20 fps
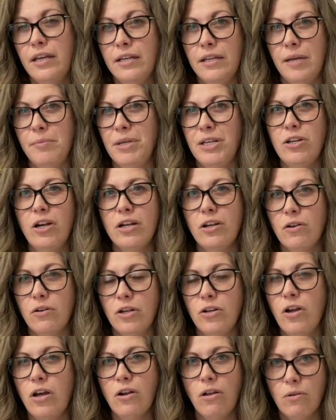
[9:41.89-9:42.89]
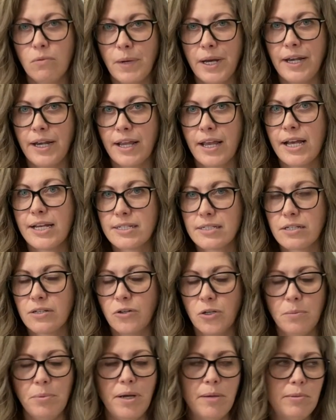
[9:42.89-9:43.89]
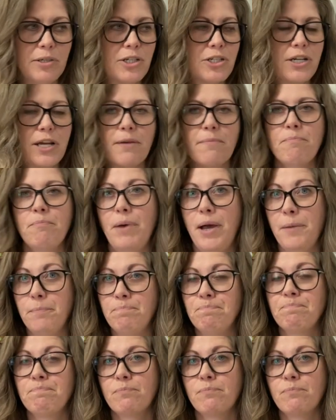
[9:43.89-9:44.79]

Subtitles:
not all writing has to go to publishing, but